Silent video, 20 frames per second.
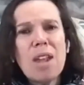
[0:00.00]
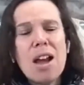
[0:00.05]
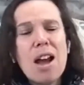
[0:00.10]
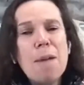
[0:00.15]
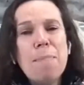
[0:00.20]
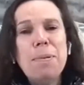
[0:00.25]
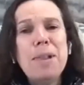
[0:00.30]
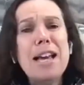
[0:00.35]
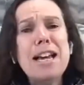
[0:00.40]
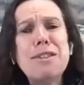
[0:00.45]

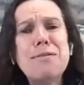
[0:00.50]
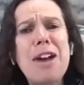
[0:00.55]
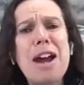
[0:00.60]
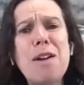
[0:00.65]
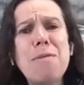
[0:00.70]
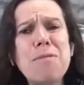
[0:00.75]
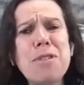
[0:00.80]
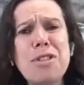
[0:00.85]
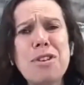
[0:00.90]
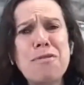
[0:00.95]
I played
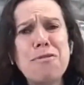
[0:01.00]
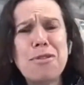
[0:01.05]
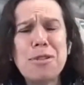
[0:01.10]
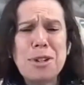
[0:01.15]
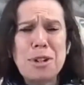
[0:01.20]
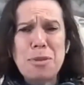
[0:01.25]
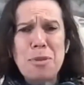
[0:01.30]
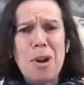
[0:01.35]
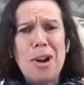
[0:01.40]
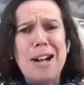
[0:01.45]
around with it for a
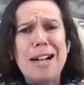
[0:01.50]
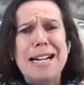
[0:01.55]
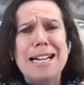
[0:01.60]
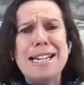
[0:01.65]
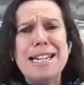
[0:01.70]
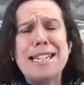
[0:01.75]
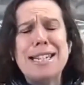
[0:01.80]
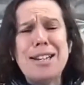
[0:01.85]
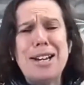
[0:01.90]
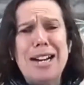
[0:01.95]
little while and
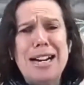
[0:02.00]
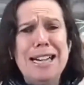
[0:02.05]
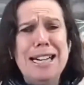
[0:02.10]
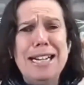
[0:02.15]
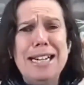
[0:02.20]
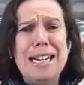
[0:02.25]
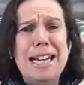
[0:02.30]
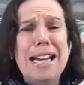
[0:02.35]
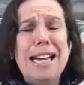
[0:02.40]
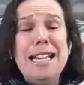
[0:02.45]

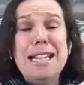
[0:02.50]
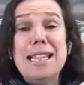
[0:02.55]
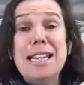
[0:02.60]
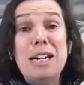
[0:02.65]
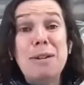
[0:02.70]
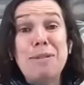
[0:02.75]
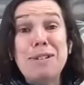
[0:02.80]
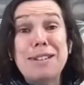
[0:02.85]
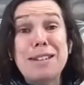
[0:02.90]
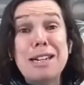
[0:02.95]
decided that
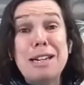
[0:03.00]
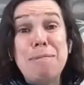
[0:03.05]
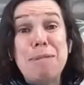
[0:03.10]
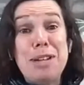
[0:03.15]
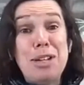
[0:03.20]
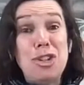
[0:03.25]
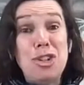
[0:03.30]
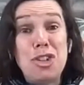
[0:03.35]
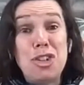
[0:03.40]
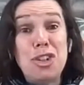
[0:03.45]
it was going to
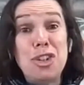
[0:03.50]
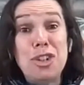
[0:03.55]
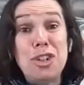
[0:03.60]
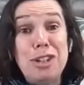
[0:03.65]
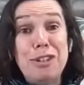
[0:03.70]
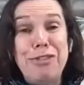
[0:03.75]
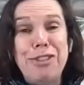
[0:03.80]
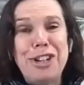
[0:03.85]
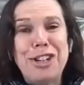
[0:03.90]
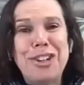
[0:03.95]
be too
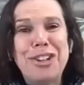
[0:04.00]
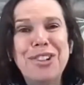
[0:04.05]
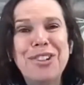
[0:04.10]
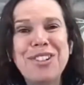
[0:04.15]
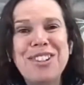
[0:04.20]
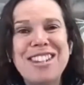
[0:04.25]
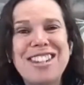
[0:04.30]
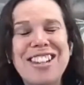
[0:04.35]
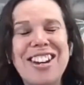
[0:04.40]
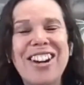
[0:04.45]

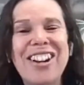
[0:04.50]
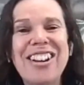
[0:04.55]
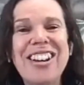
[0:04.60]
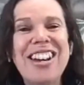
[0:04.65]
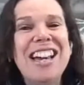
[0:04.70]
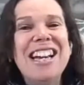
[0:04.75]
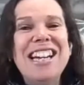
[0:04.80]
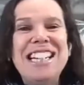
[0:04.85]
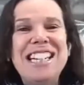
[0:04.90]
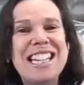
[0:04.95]
difficult, so
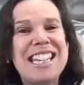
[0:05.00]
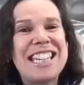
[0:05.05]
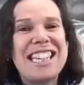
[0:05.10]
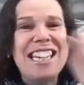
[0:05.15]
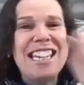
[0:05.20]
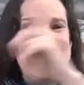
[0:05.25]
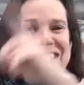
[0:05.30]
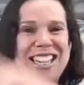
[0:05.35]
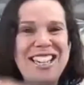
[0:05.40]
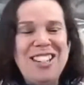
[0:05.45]
just
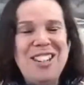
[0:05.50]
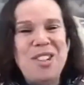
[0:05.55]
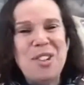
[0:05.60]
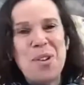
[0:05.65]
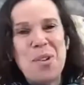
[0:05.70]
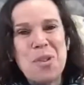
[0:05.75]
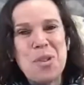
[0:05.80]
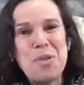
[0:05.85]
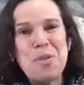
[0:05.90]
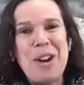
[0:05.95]
continued
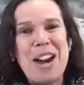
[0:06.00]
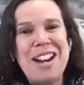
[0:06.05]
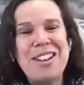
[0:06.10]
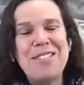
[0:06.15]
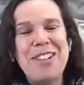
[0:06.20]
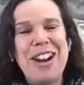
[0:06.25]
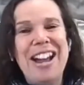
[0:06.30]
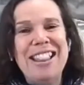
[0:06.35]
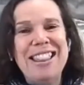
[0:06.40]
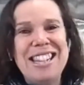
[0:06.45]
all the way
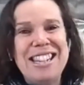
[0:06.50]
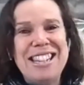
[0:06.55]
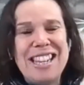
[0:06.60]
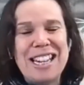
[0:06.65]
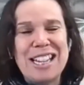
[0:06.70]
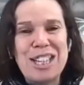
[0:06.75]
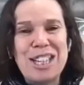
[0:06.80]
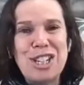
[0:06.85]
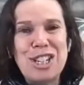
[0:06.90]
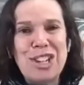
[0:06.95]
around the
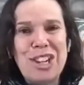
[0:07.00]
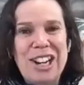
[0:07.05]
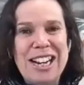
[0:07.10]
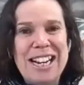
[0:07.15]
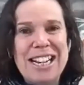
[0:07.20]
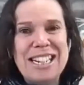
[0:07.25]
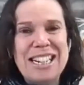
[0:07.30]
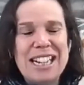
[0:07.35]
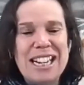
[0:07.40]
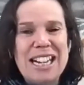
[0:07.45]
second
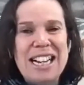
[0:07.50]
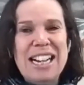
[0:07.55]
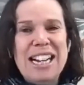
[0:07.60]
side.